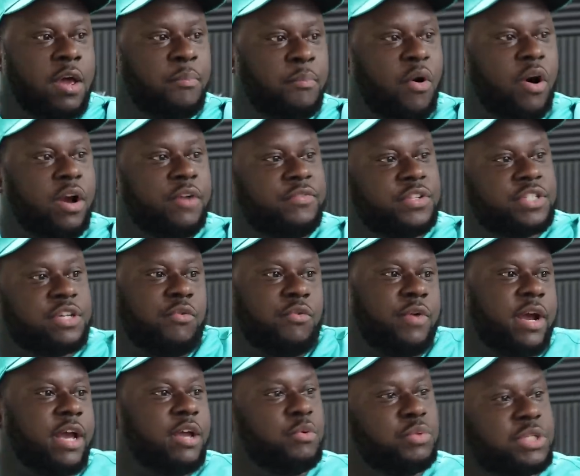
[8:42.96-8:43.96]
part of his
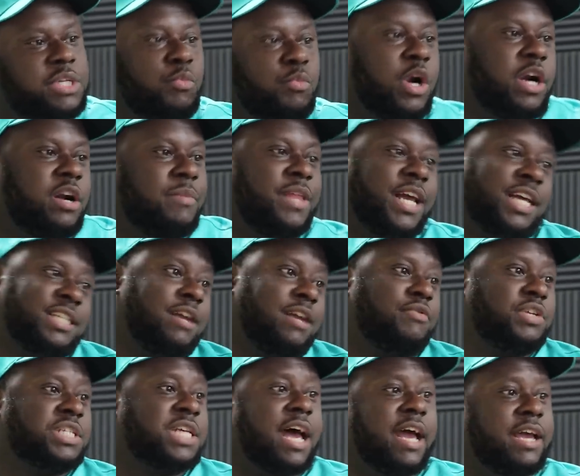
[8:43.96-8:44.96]
career, he was in one of them niggas that
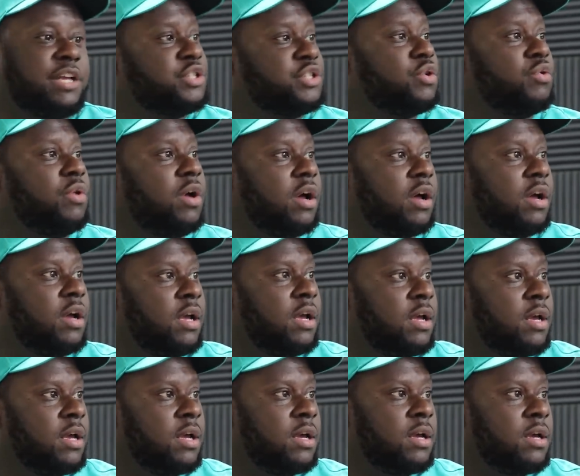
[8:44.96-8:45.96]
retired too, huh?
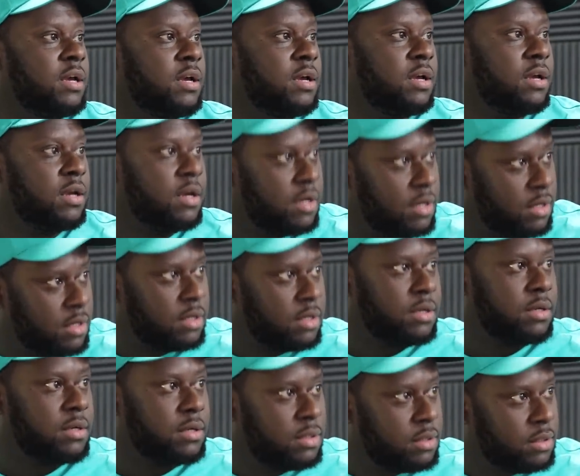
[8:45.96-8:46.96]
Bro, you just was on the
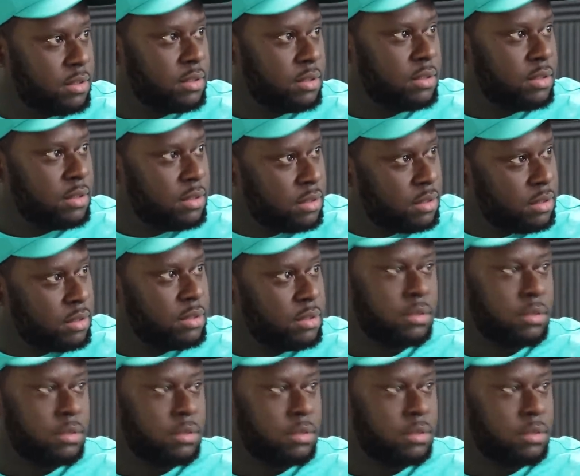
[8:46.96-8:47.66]
craziest losing streak.